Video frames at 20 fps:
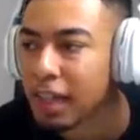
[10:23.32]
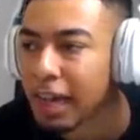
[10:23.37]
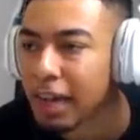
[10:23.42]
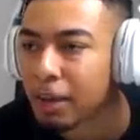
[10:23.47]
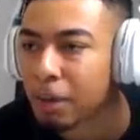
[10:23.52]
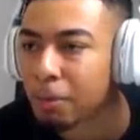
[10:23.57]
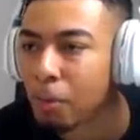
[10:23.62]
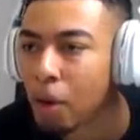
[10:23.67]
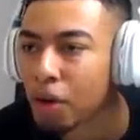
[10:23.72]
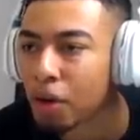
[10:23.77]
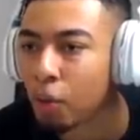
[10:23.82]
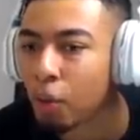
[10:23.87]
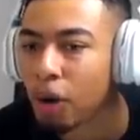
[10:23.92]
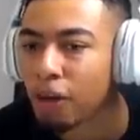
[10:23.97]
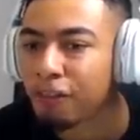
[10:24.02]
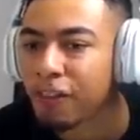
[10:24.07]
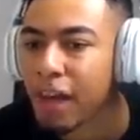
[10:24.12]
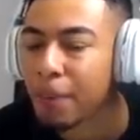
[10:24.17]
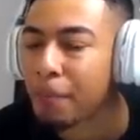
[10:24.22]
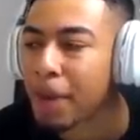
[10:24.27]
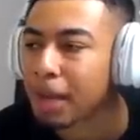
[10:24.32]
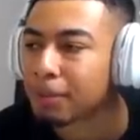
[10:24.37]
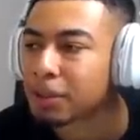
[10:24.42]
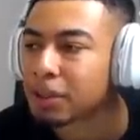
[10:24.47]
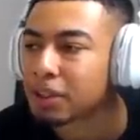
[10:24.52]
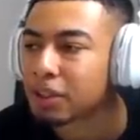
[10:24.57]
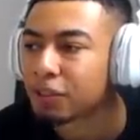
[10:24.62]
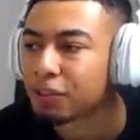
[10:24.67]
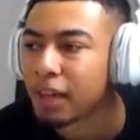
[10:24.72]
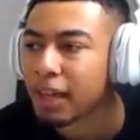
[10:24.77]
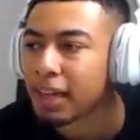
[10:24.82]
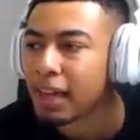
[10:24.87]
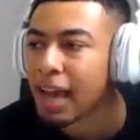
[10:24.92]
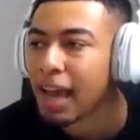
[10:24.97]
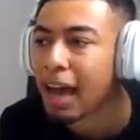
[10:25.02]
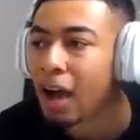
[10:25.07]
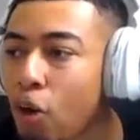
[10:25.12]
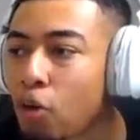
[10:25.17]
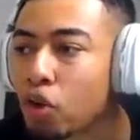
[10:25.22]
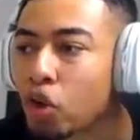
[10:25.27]
like Modern Warfare maps and stuff like
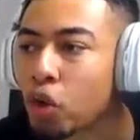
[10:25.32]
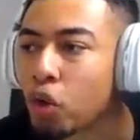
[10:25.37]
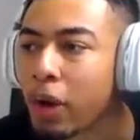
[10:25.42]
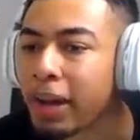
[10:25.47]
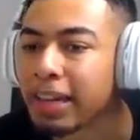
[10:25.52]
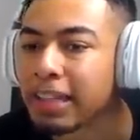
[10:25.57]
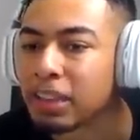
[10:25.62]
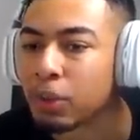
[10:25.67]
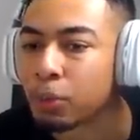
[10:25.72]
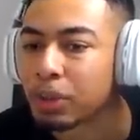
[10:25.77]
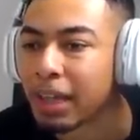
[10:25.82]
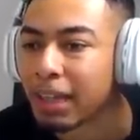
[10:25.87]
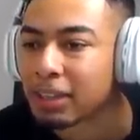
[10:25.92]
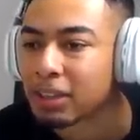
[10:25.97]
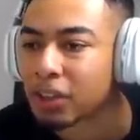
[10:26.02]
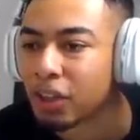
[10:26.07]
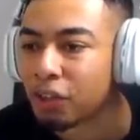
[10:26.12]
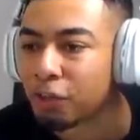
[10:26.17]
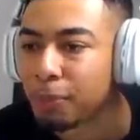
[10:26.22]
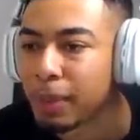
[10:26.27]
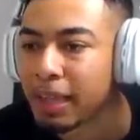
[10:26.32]
that. How crazy would that stuff